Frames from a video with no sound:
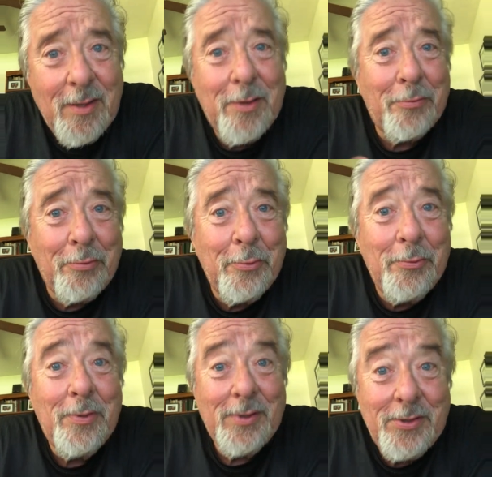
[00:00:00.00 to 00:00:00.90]

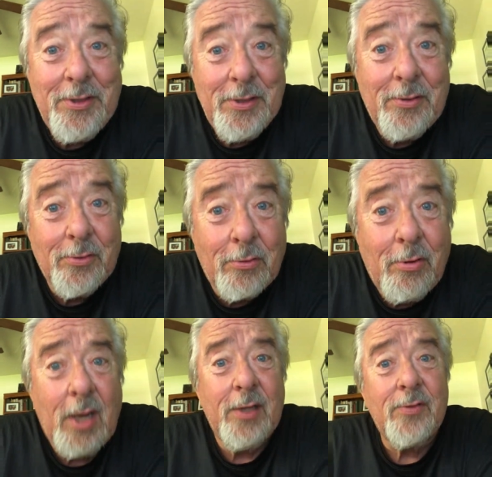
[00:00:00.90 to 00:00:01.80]
through Jesus
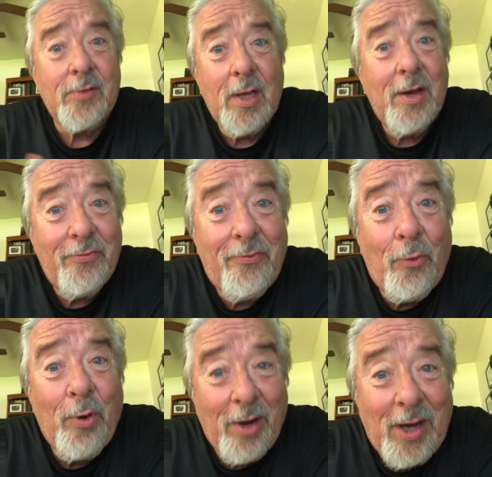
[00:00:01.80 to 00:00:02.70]
Christ
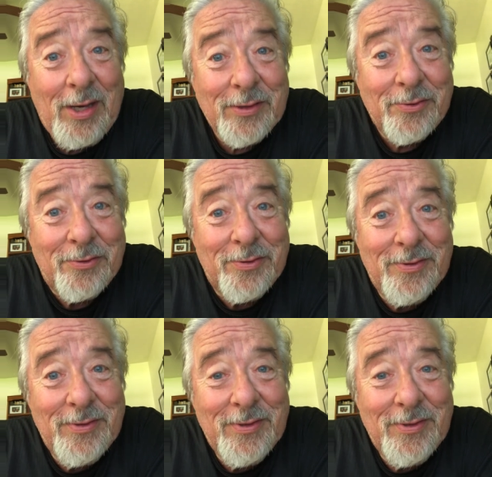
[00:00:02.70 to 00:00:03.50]
for us.